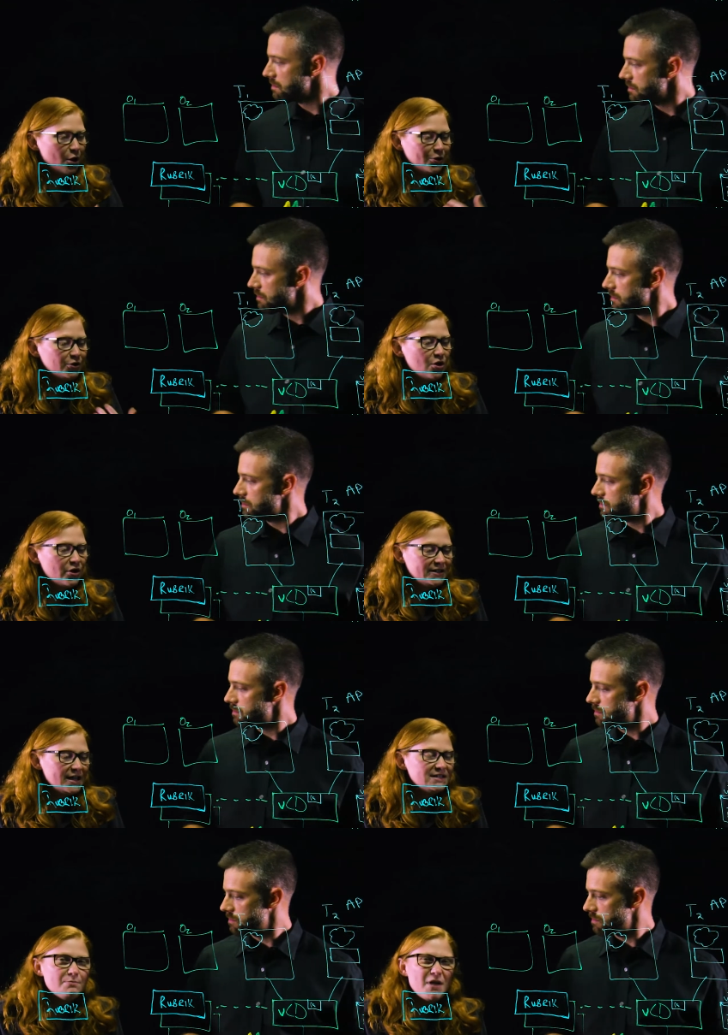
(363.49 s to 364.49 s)
Speaker 1: all in all, it
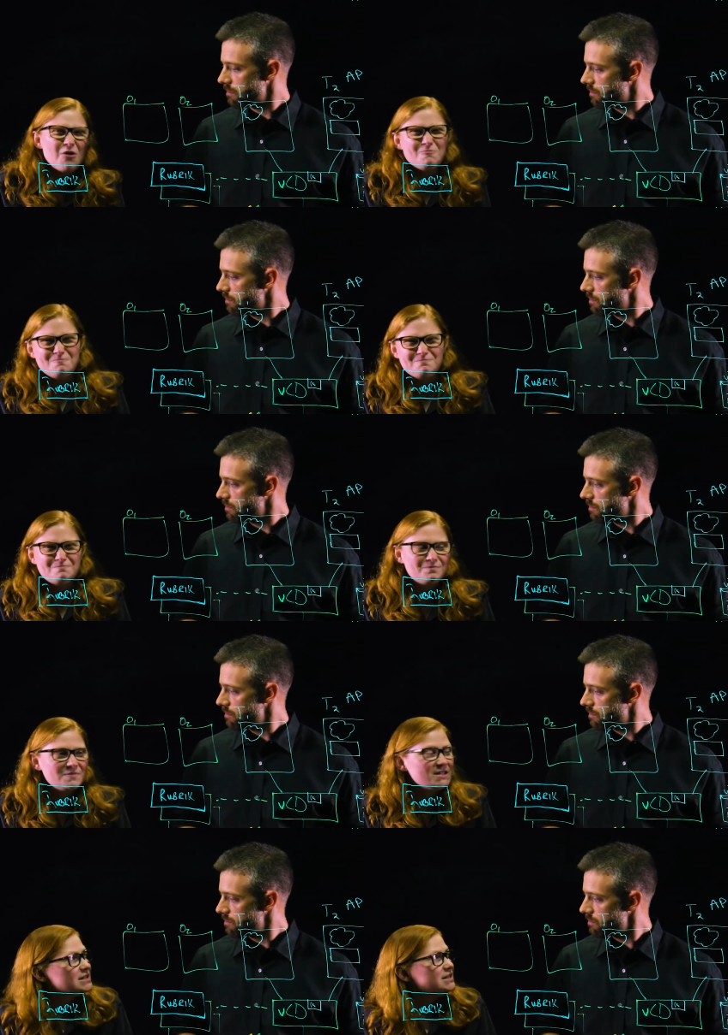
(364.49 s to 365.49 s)
takes about mm,
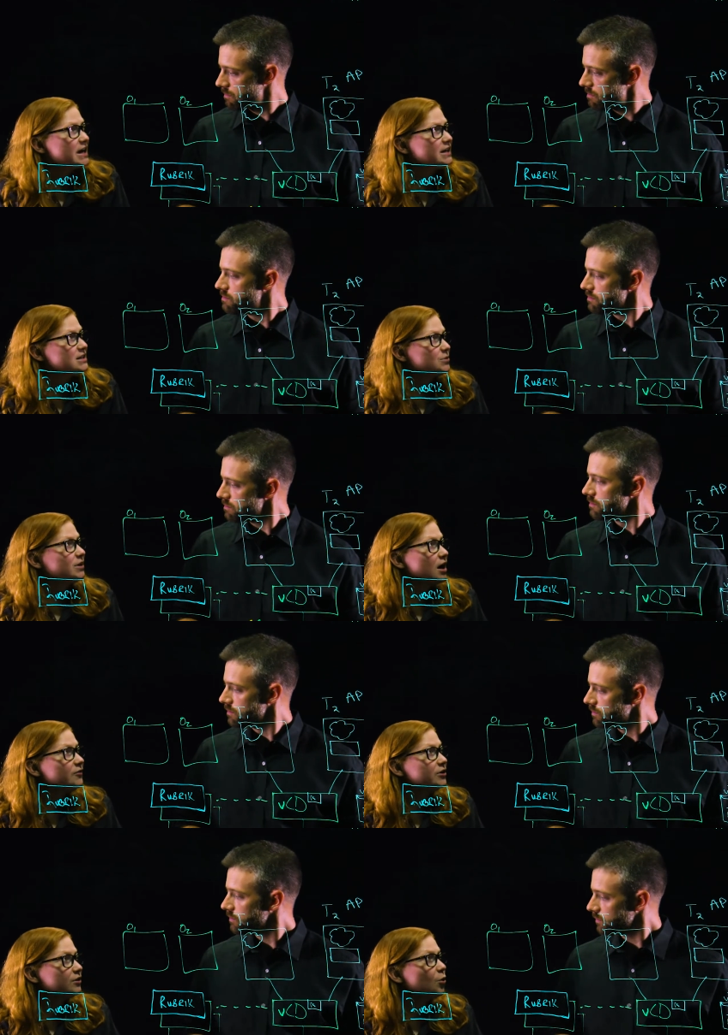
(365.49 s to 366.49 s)
sixty seconds to
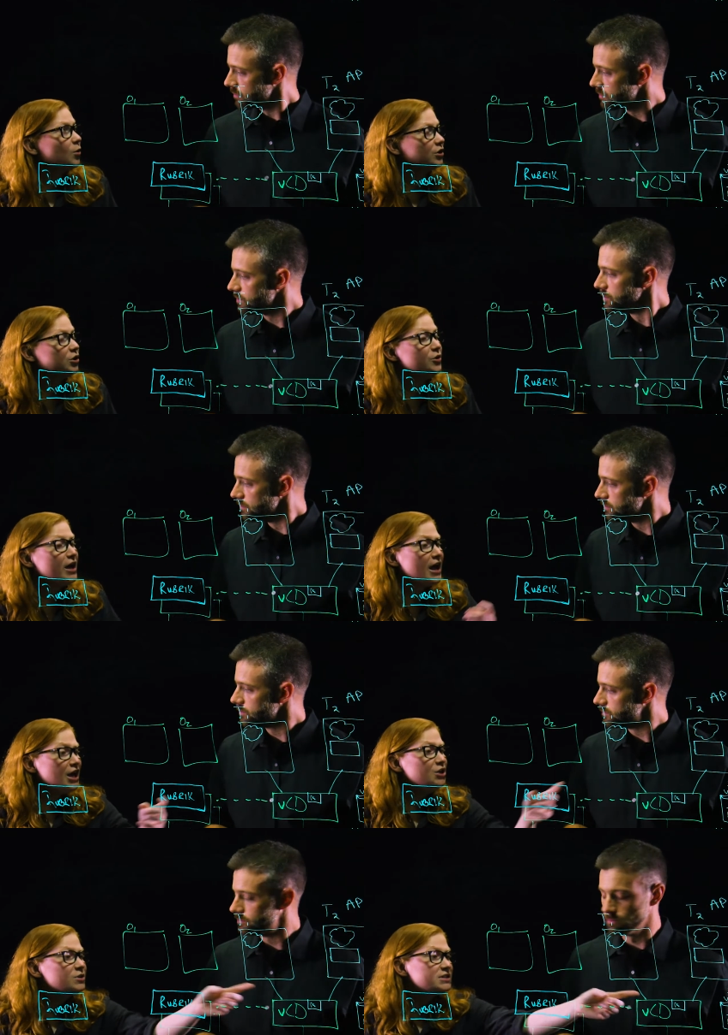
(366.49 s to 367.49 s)
recover a workload,
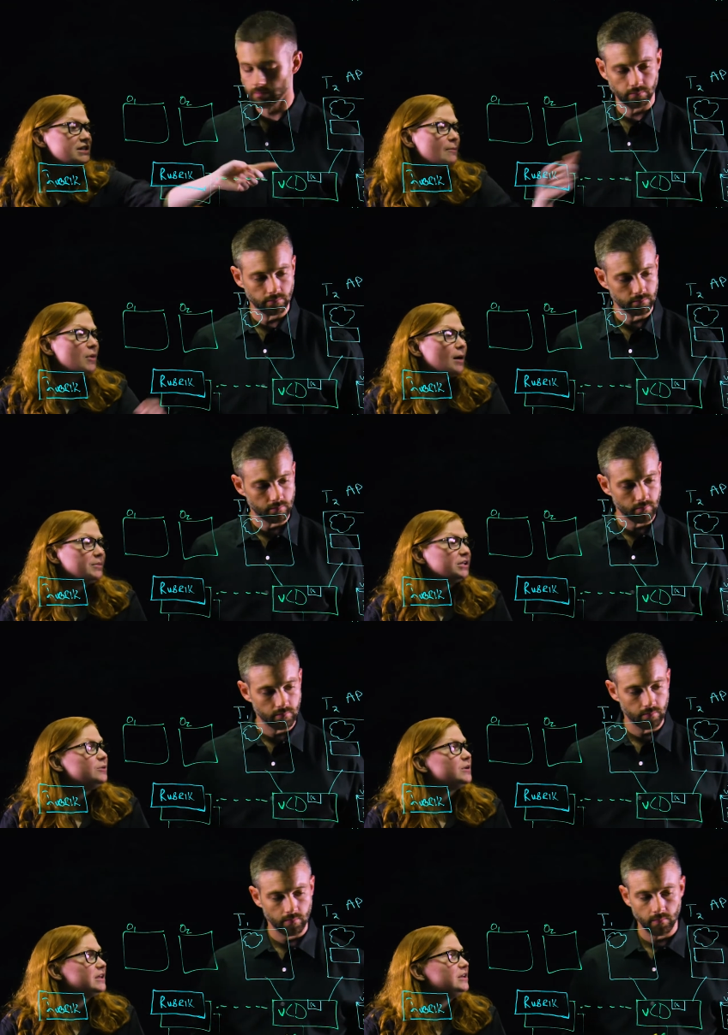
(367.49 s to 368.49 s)
and you will see that
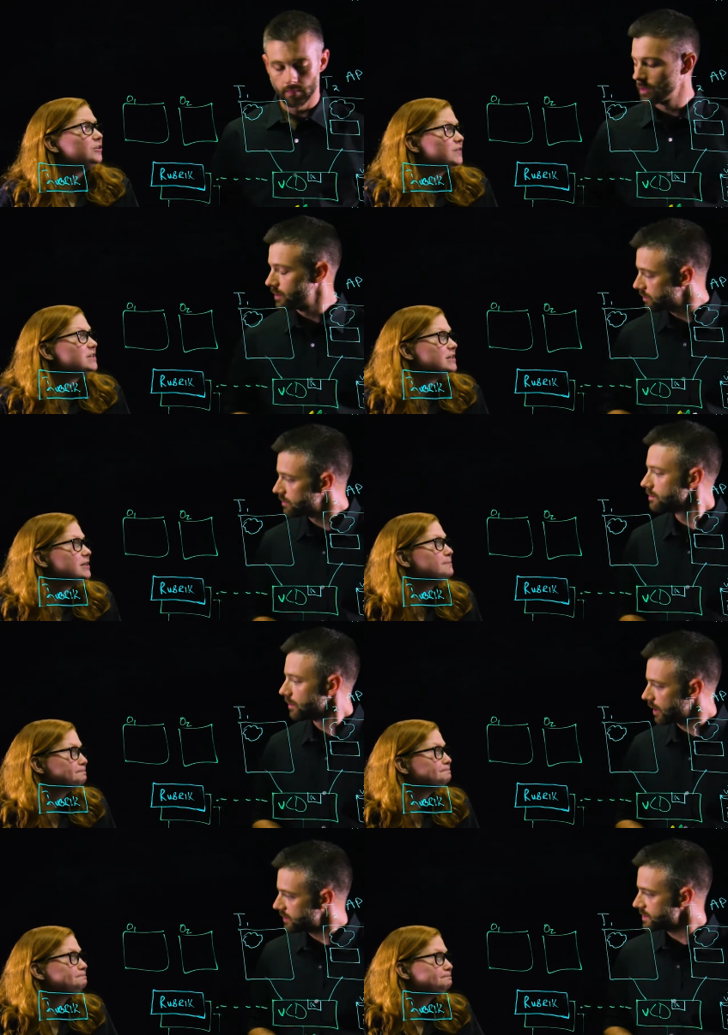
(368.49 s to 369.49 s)
populate within your V C D.
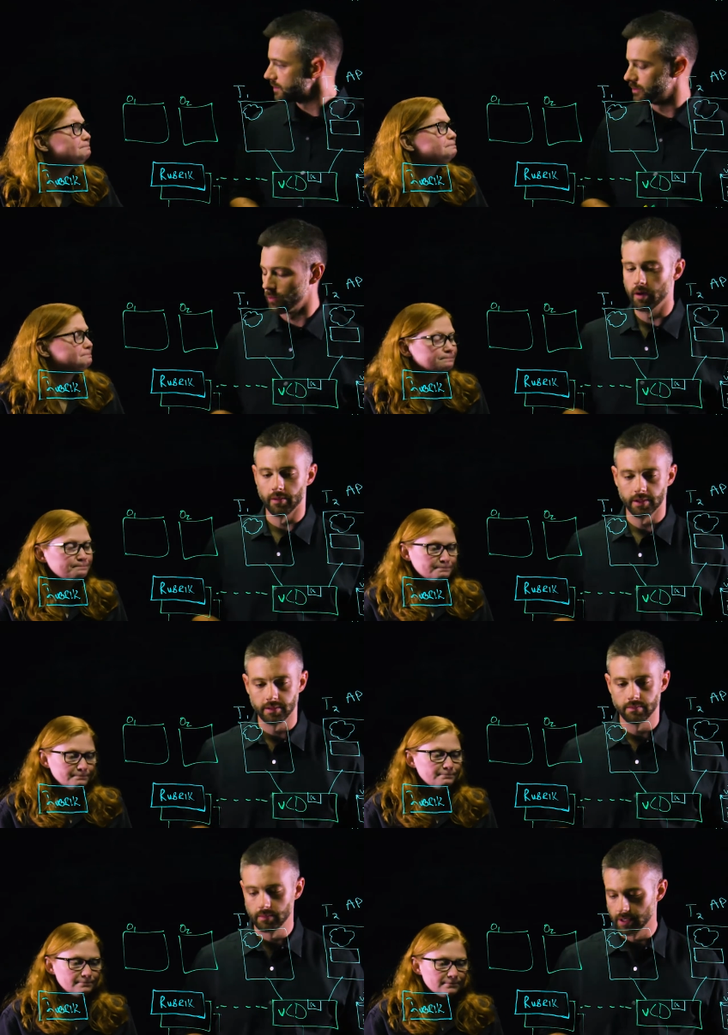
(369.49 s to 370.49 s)
Speaker 2: Excellent. Wow,
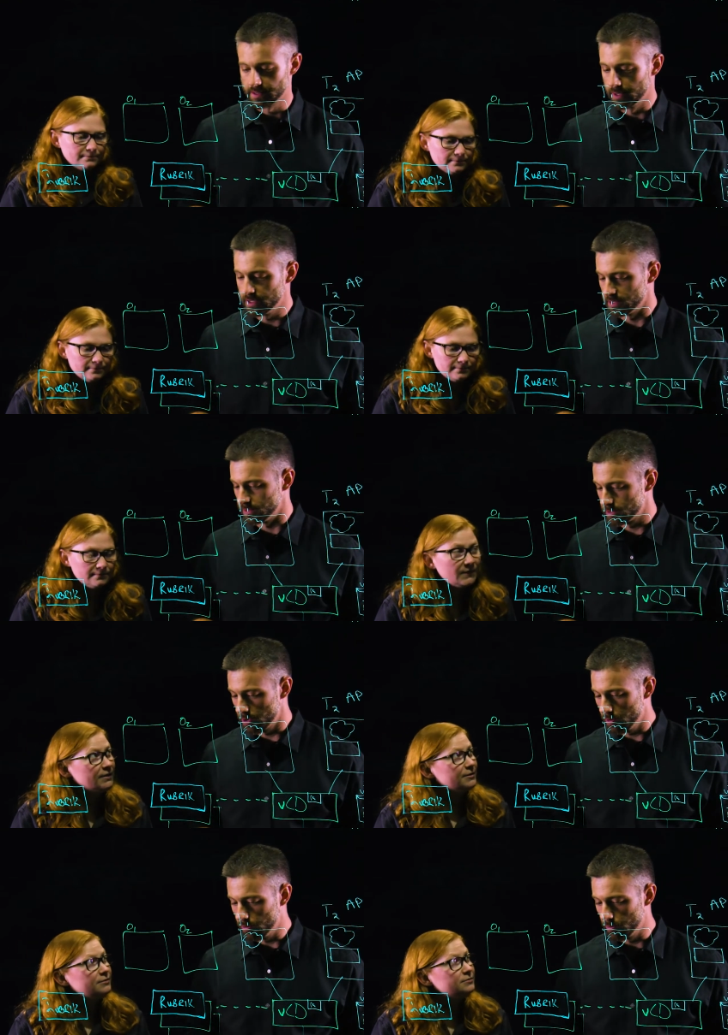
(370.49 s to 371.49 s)
that's that's amazing.
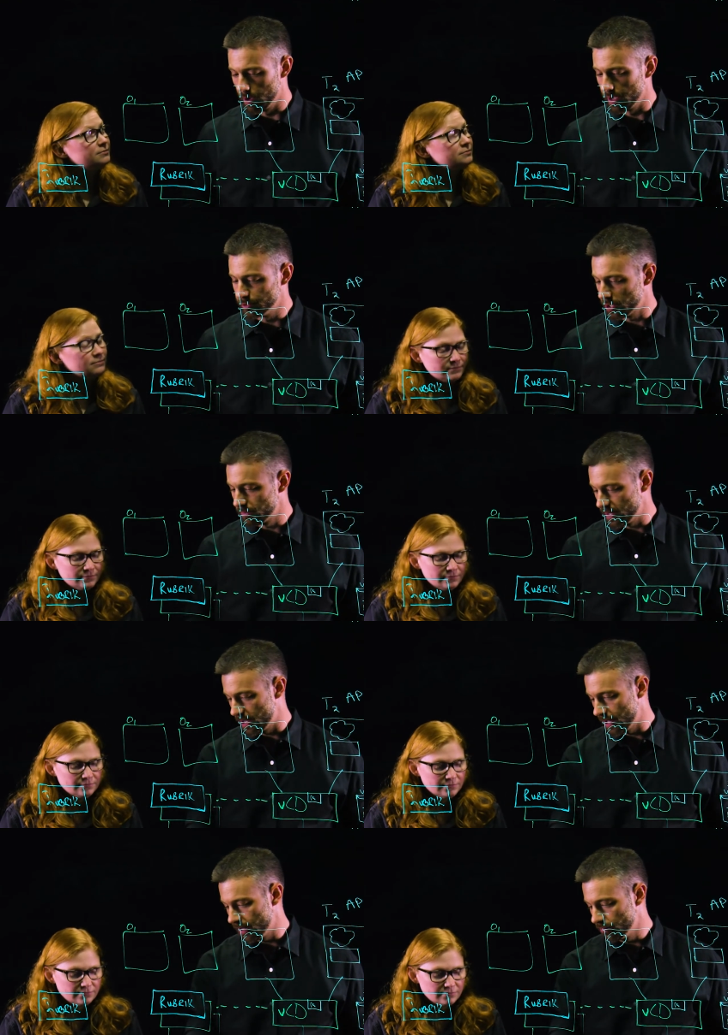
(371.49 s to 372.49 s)
So uh, jumping
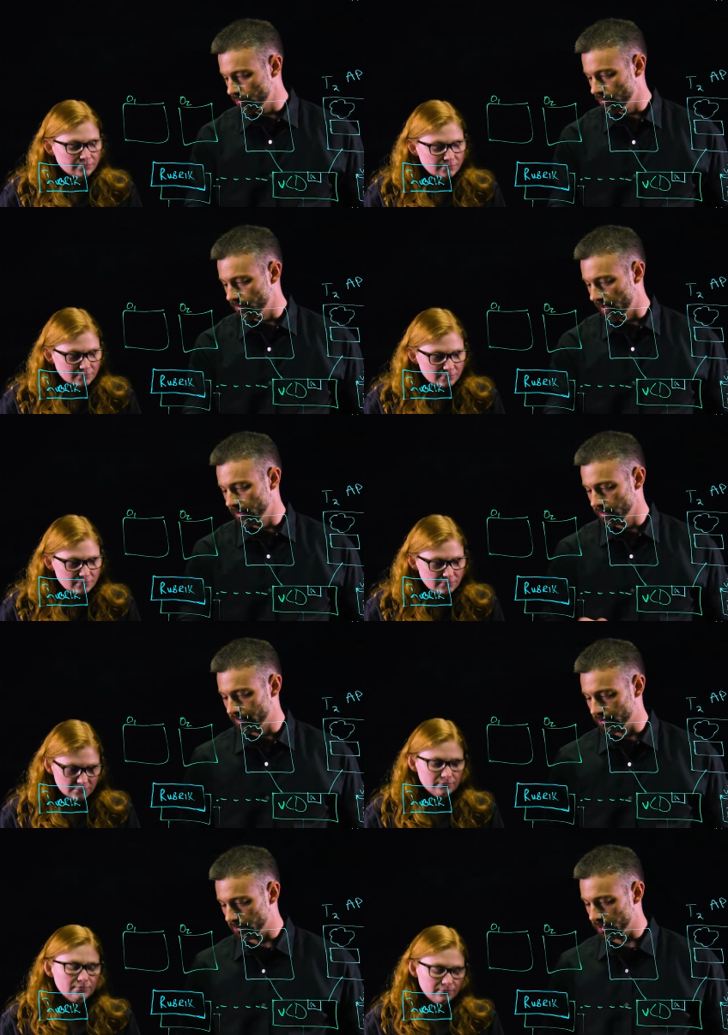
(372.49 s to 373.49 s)
ahead to file
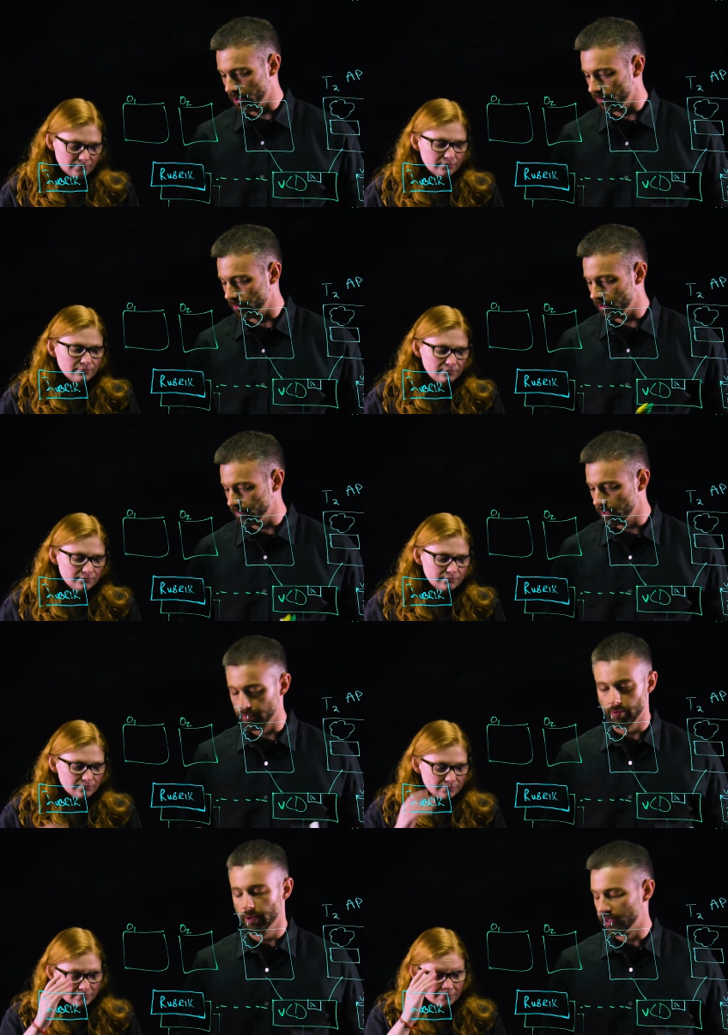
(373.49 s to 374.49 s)
level recovery, I think
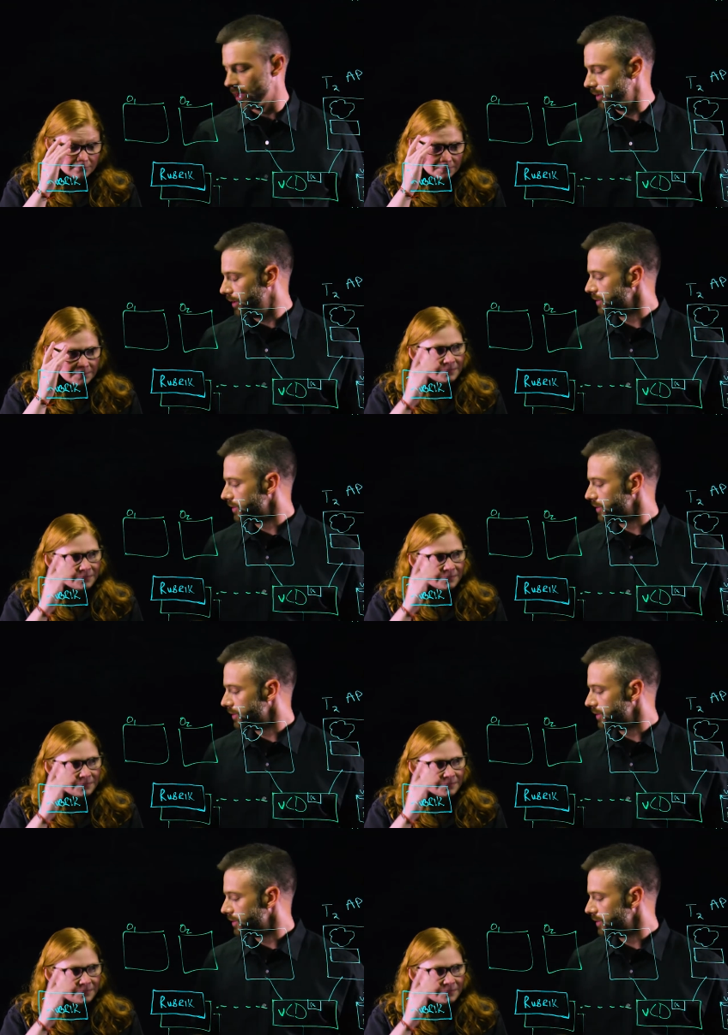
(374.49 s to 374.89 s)
everybody kind of